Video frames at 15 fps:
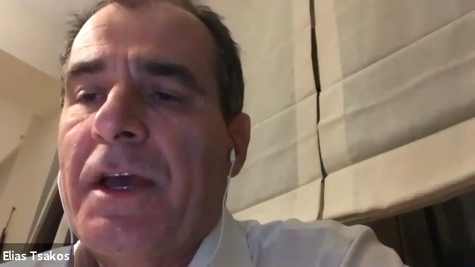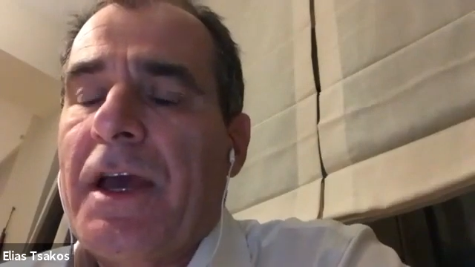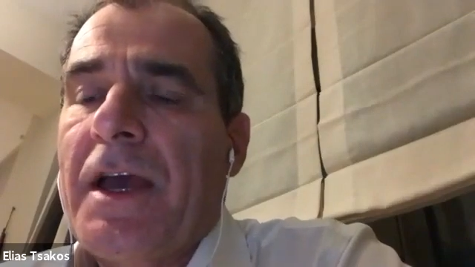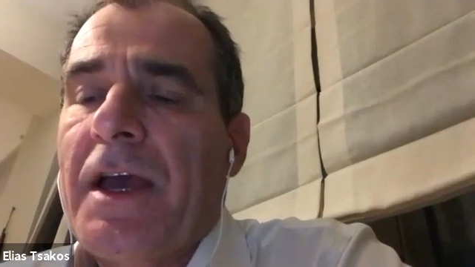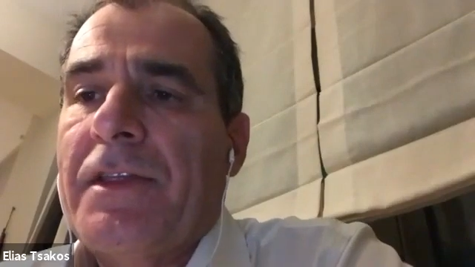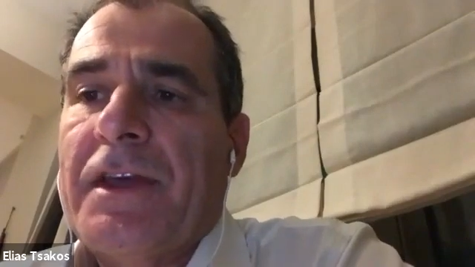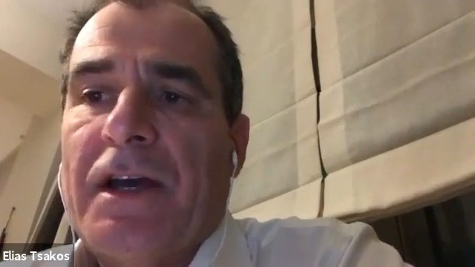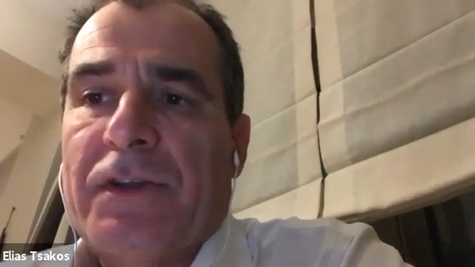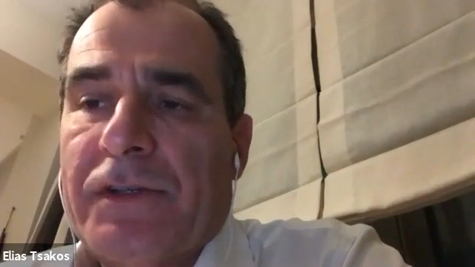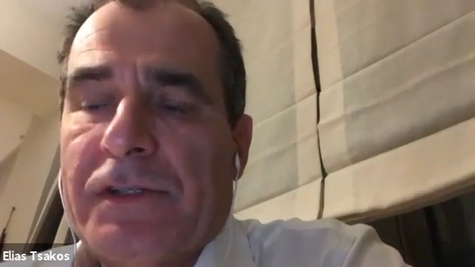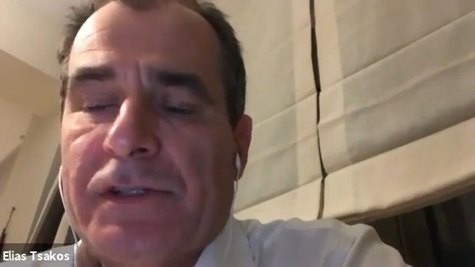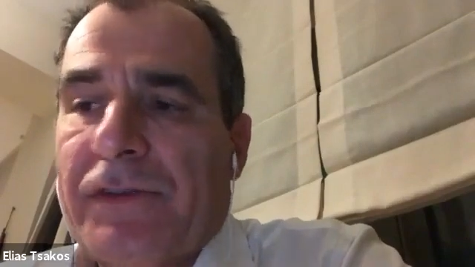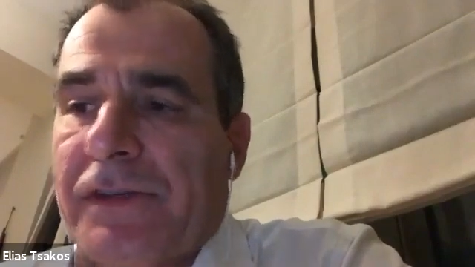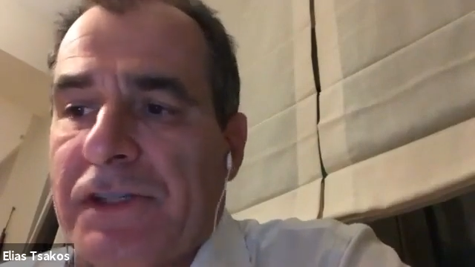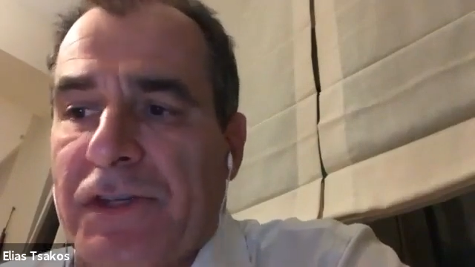And the answer
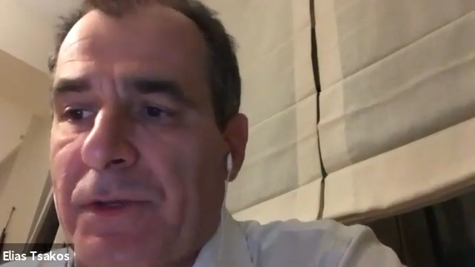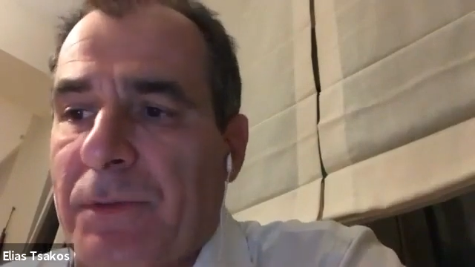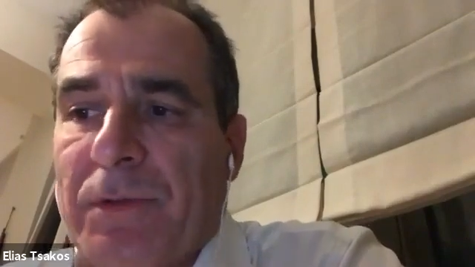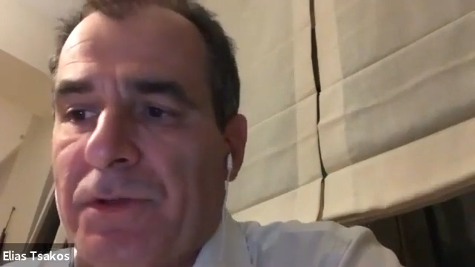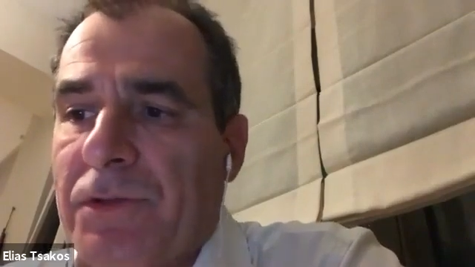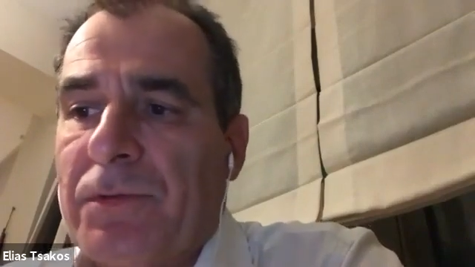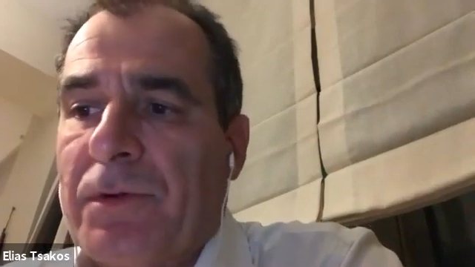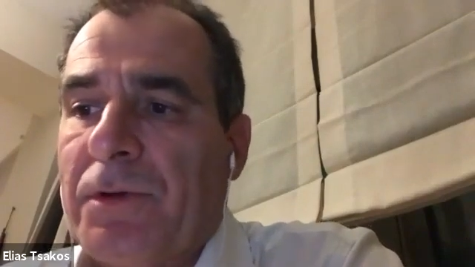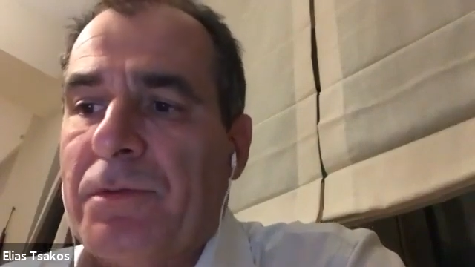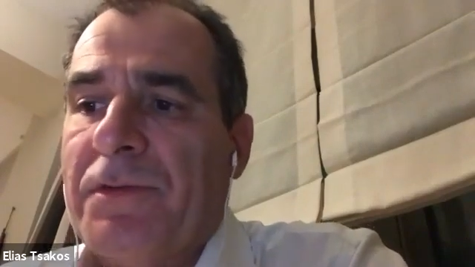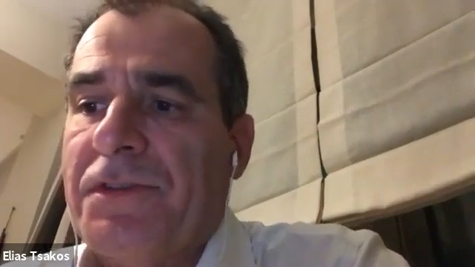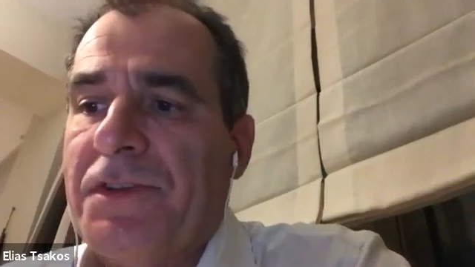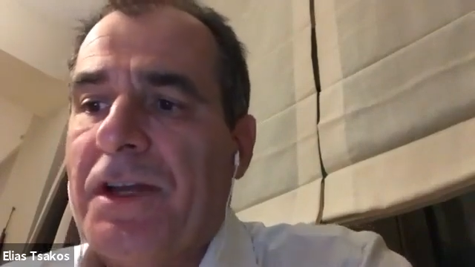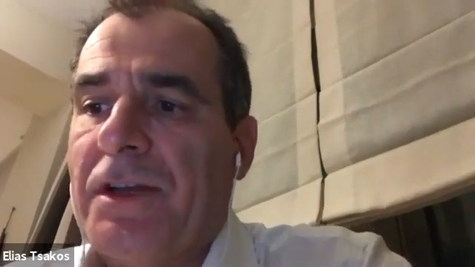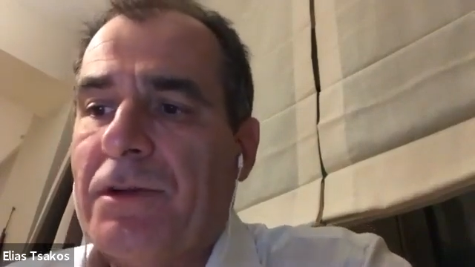is very simple, is what
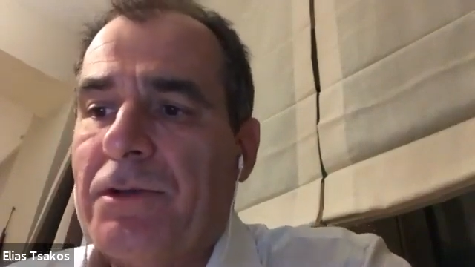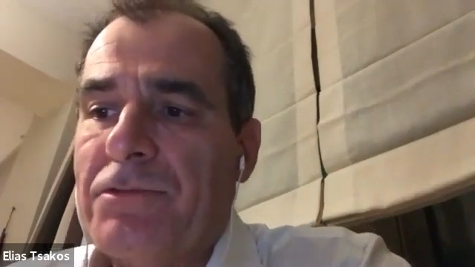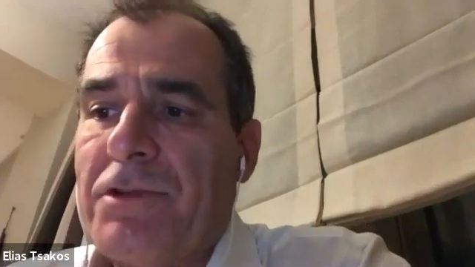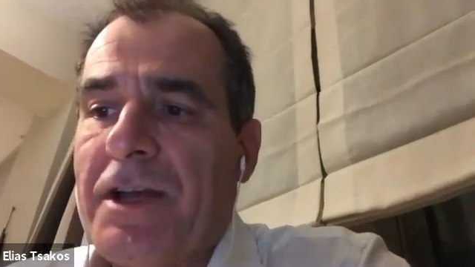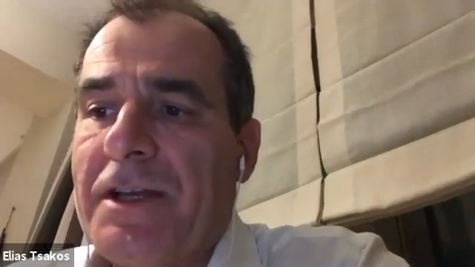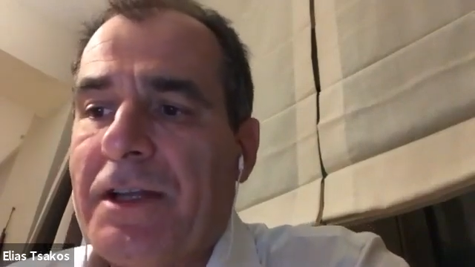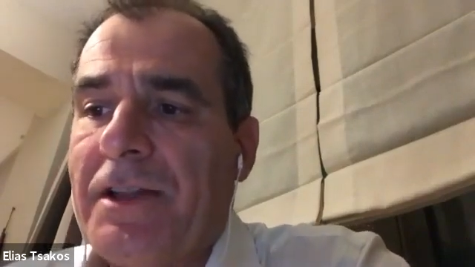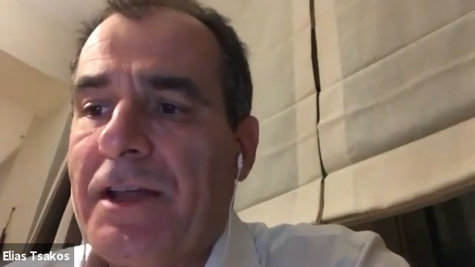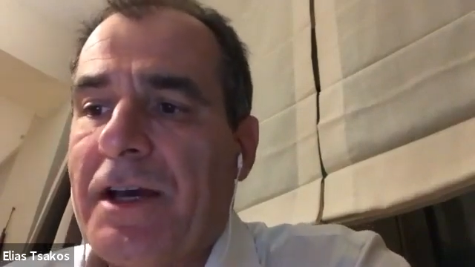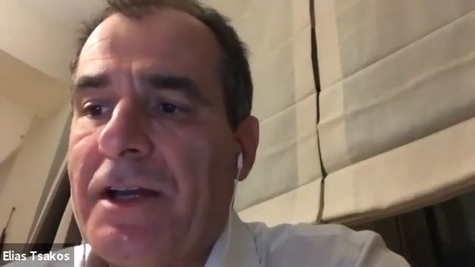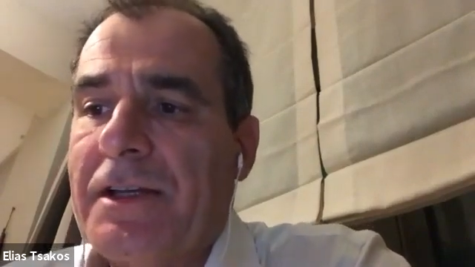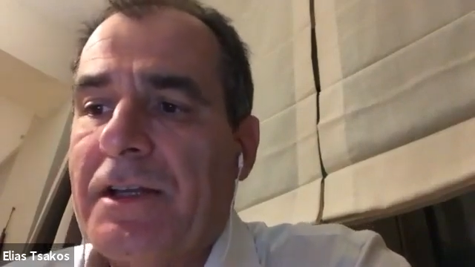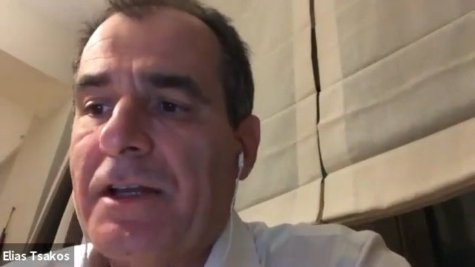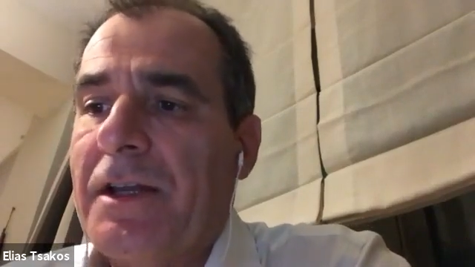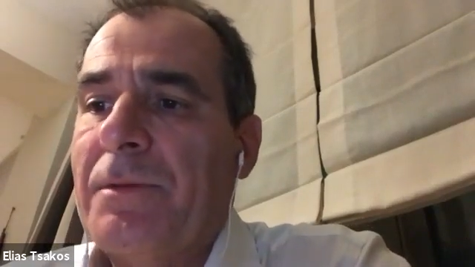we've said already,
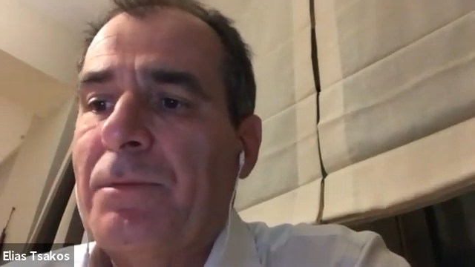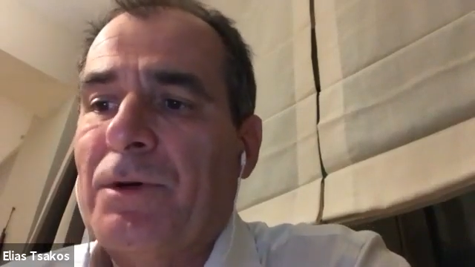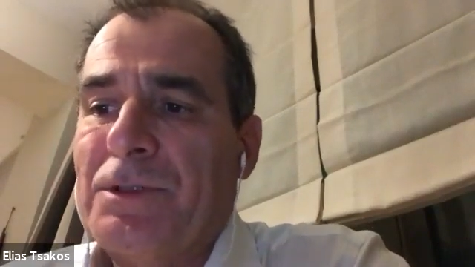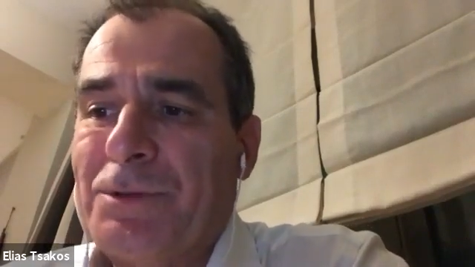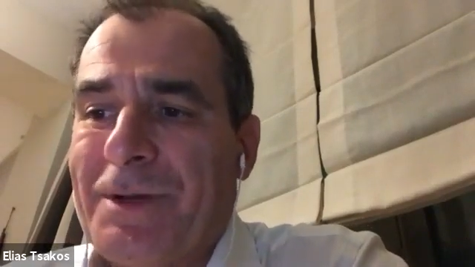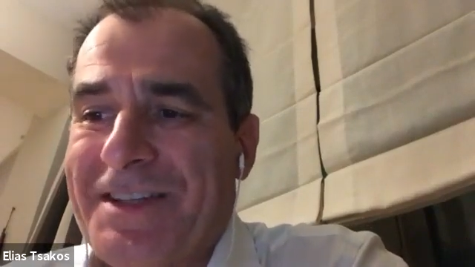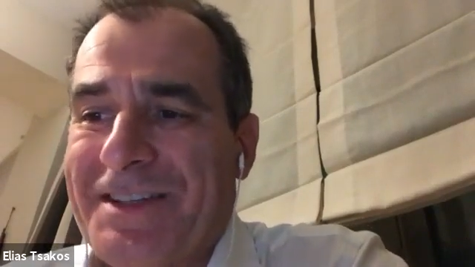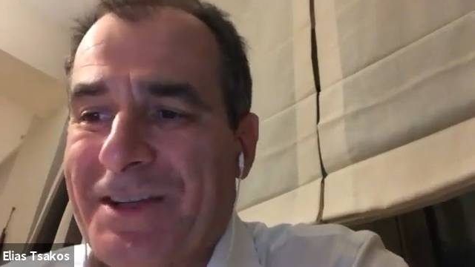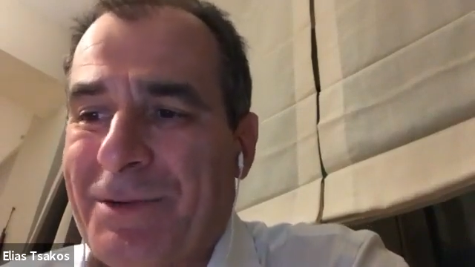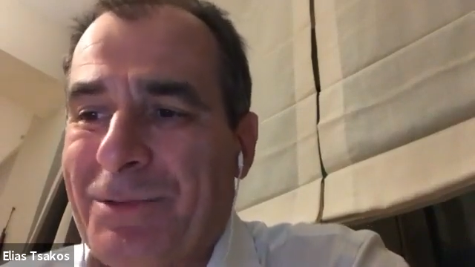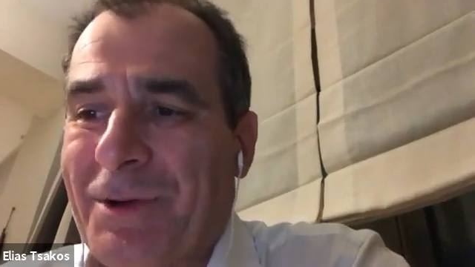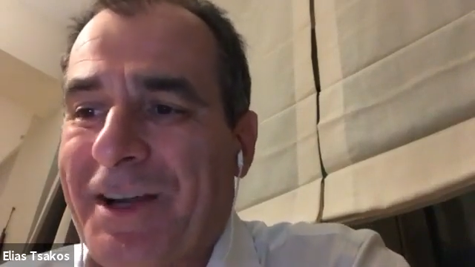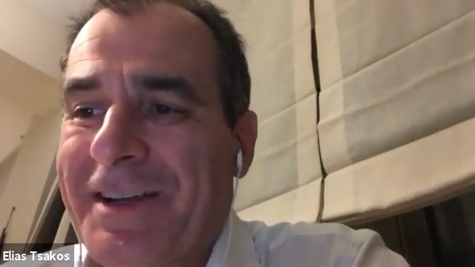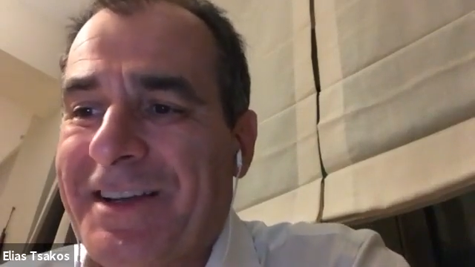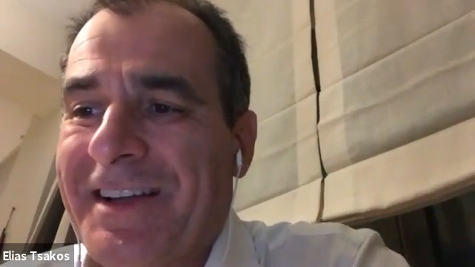that in more ways than
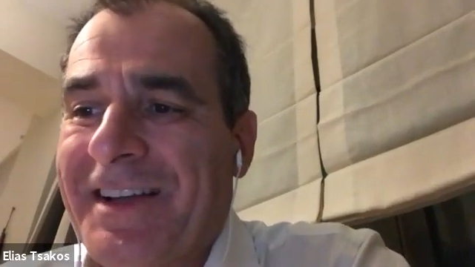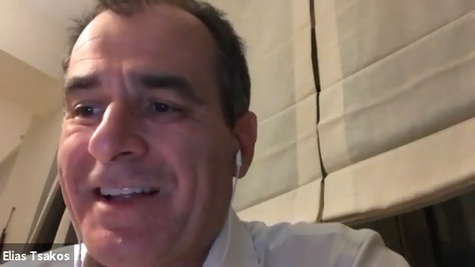one.